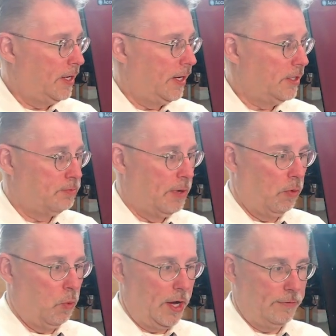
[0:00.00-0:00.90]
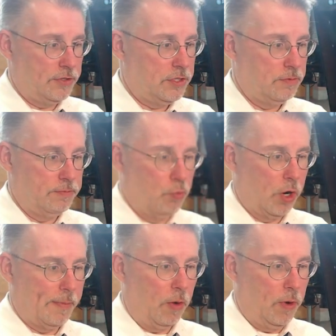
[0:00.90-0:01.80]
As
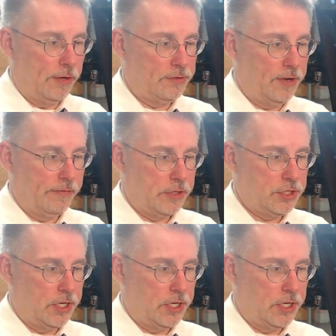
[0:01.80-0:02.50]
one of my wife's favorite